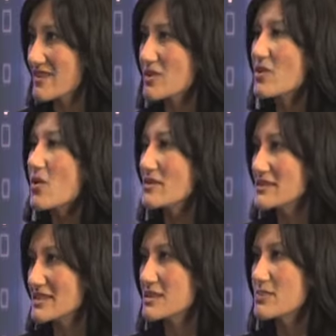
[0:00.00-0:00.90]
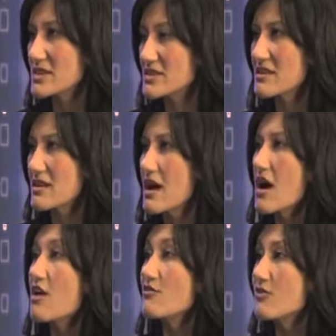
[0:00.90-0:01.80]
And mm. the hmm. goal is going to be to
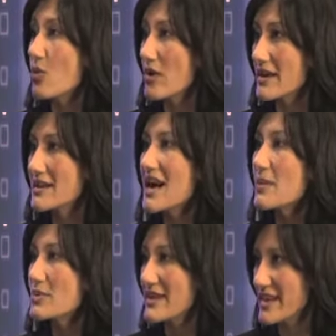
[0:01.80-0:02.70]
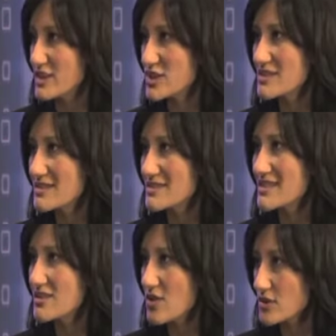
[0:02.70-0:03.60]
avoid complications
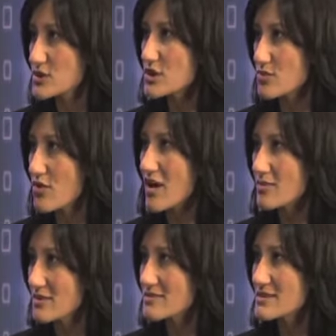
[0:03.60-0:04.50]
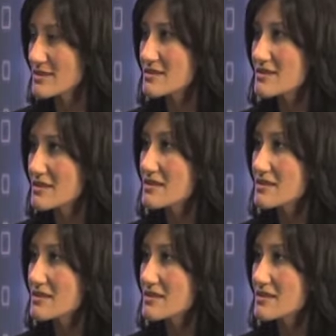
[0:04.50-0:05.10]
and long term problems. Okay.